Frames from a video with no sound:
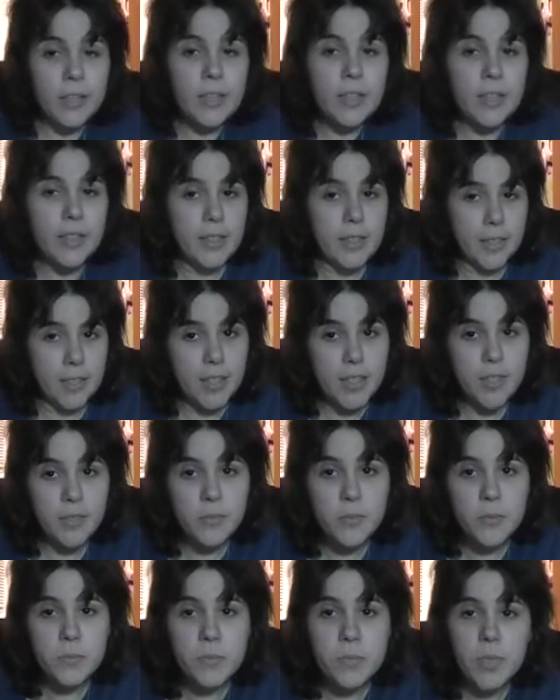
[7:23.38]
knitting.
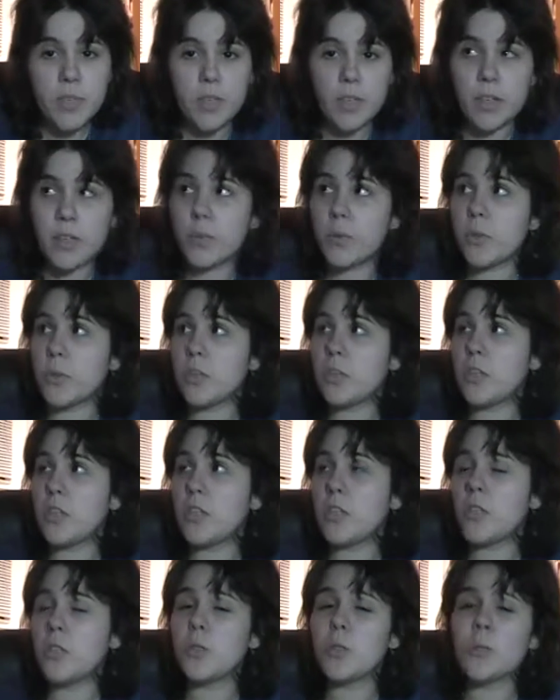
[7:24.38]
I will
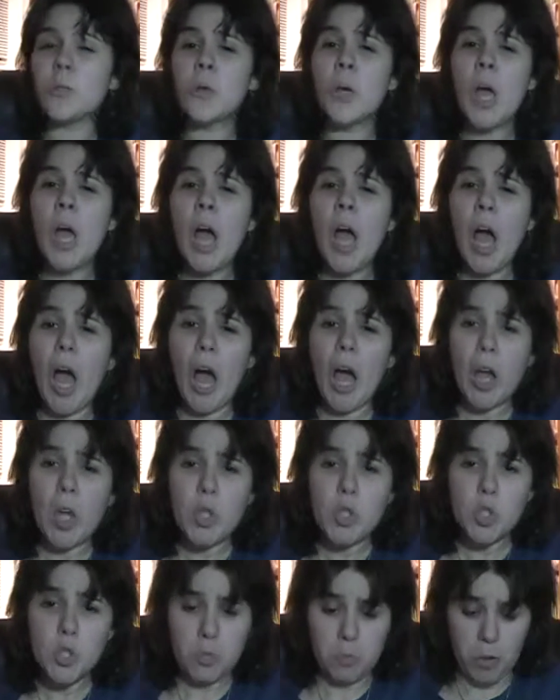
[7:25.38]
see you
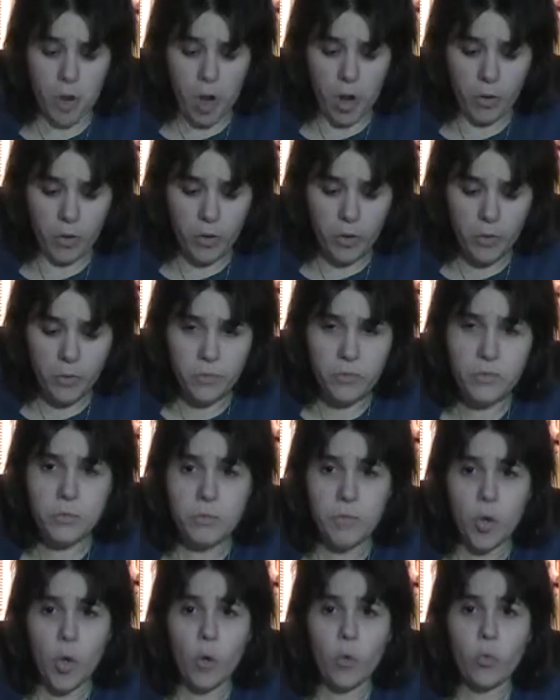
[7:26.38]
tomorrow,
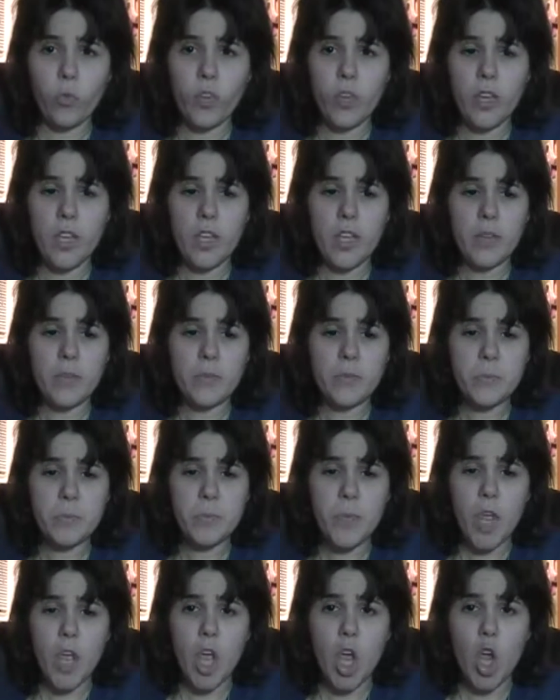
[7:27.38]
hopefully
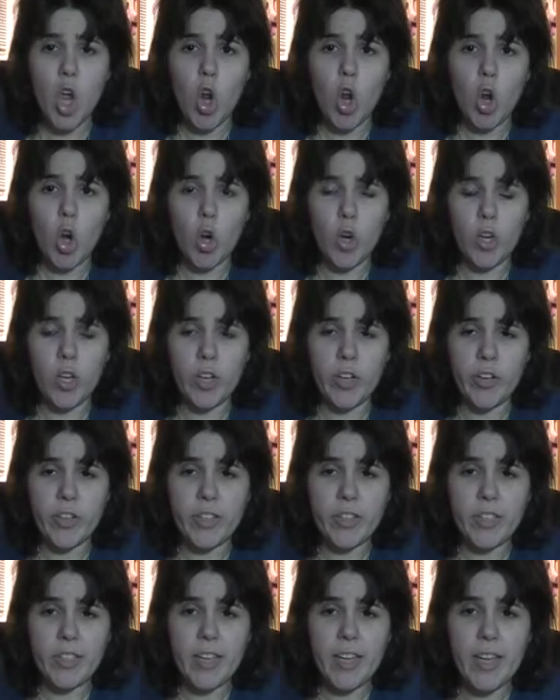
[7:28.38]
earlier in
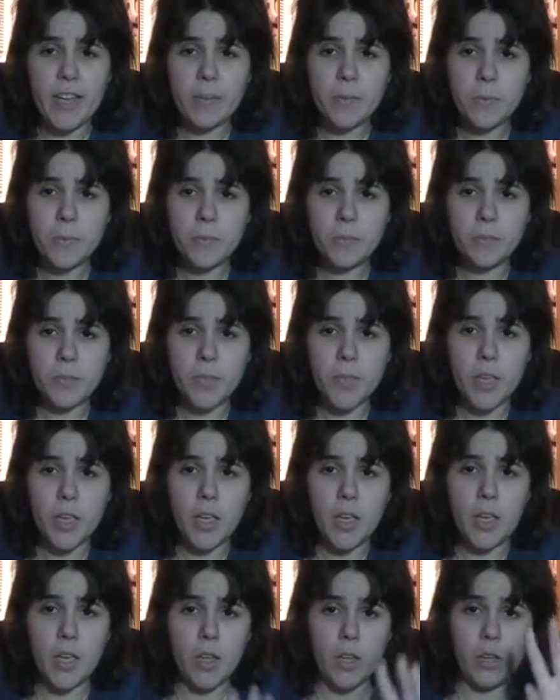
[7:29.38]
the day.
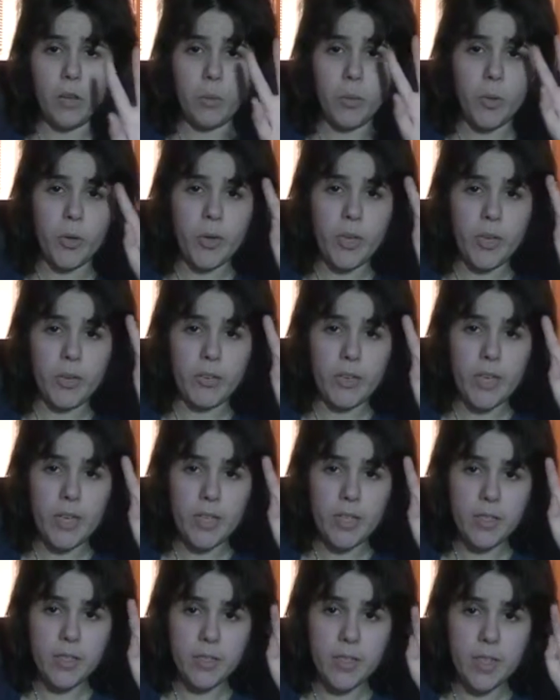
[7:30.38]
I hope you all have a
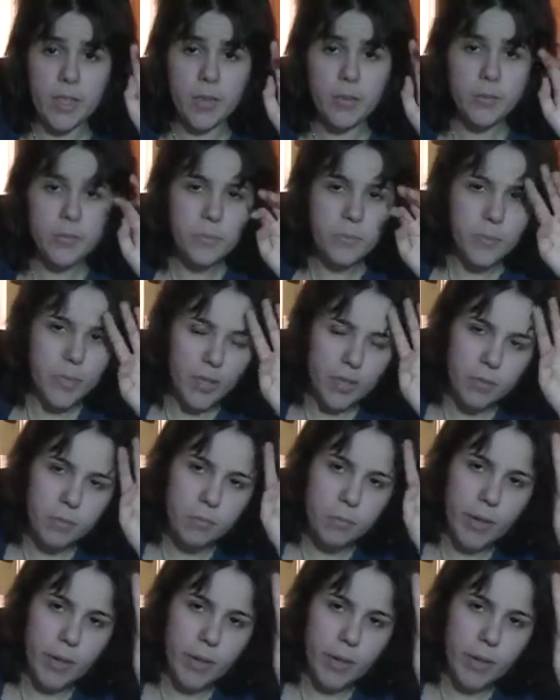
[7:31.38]
nice day, and